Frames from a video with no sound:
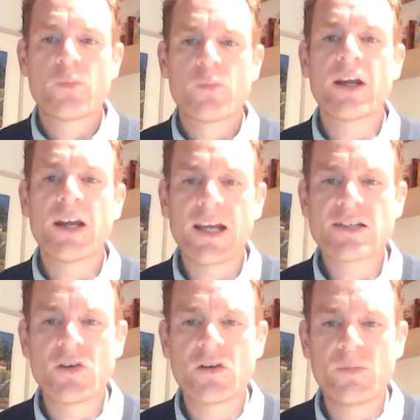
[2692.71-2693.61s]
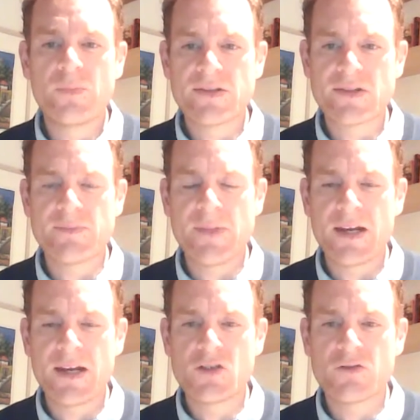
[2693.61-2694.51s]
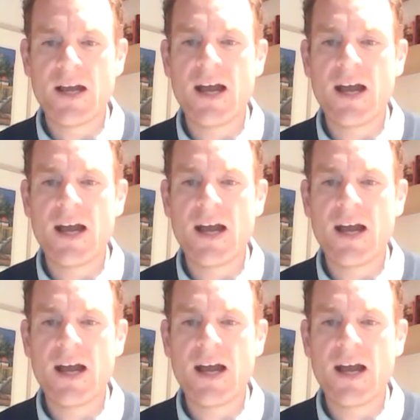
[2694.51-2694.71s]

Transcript: Bring an external business manager in.